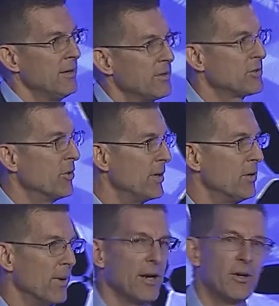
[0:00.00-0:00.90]

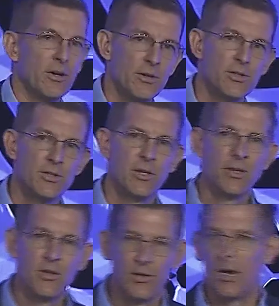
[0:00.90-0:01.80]
Sony Records
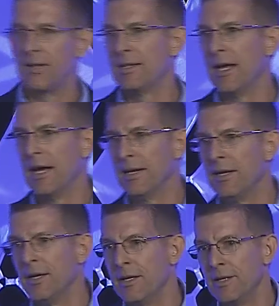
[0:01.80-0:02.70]
thought that.
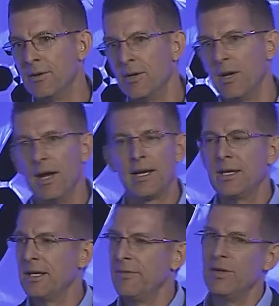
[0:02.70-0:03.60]
You know, I
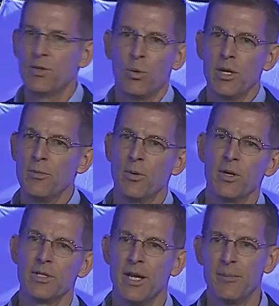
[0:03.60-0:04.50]
can give you 20 more
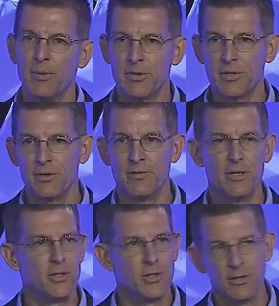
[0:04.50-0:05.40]
examples of
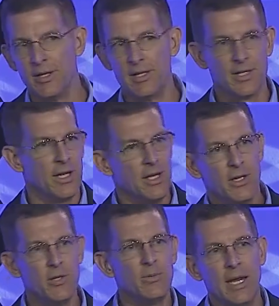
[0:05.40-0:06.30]
insurance,
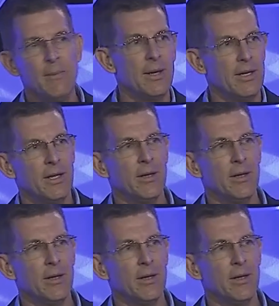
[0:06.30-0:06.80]
you name it.